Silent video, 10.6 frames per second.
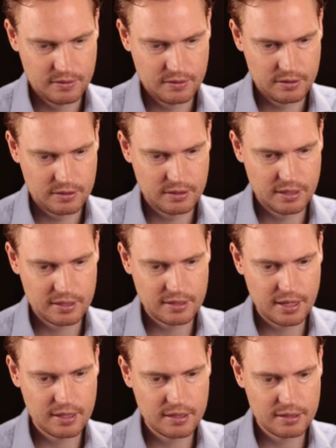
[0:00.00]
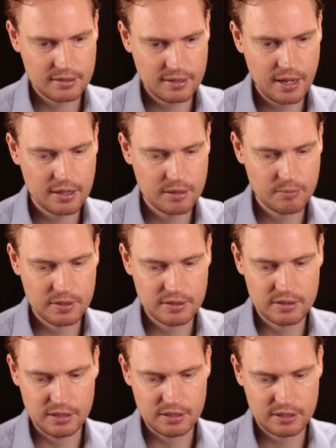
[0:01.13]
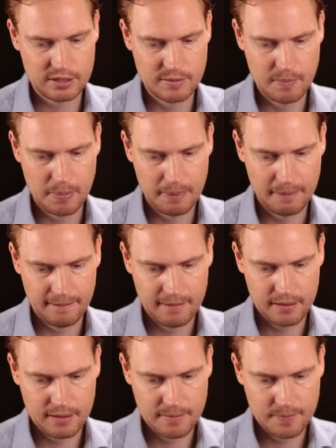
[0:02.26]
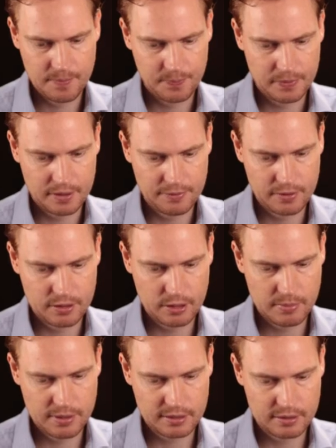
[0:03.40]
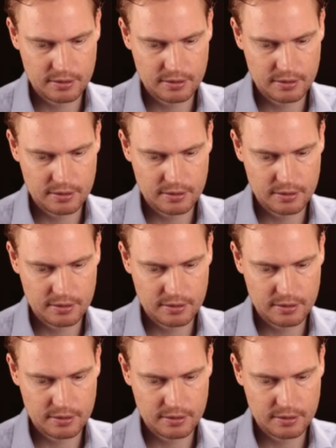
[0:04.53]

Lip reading: So now to understand the business, if you go back to